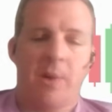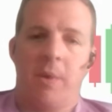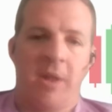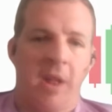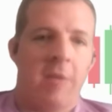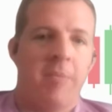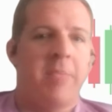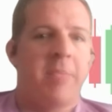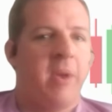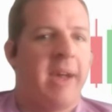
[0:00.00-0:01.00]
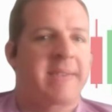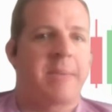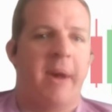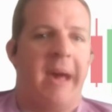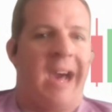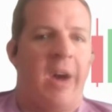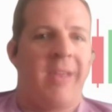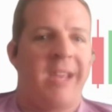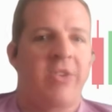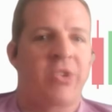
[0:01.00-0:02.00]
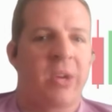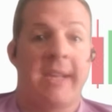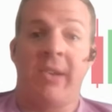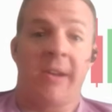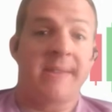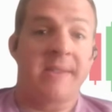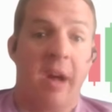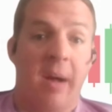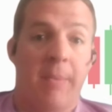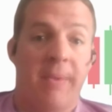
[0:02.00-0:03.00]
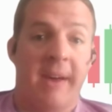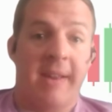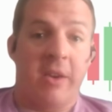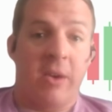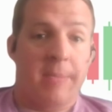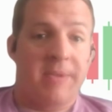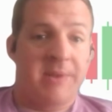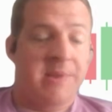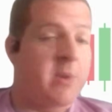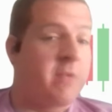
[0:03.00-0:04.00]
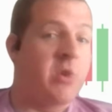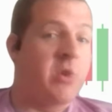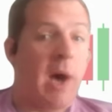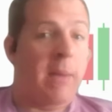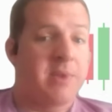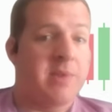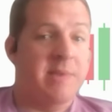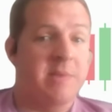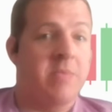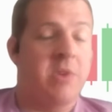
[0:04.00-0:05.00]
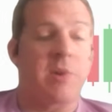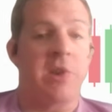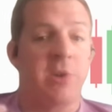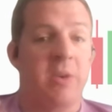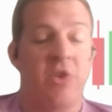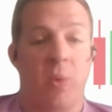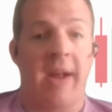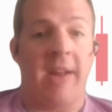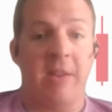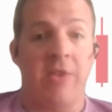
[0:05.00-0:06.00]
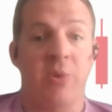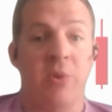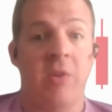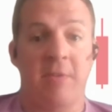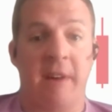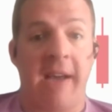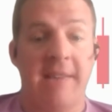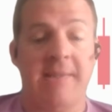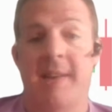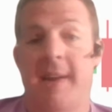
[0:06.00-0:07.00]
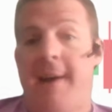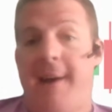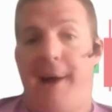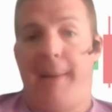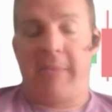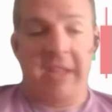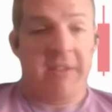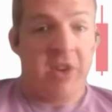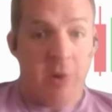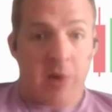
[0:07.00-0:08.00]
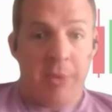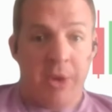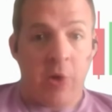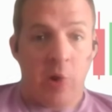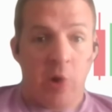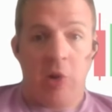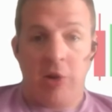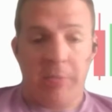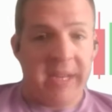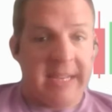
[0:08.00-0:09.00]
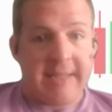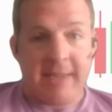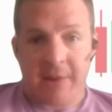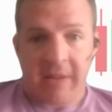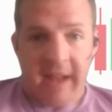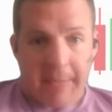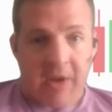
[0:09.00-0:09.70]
So a lot of people ask about how they can trade nonstop without any interruptions. You have two options. You can do it directly through your device, leaving your computer, your PC, your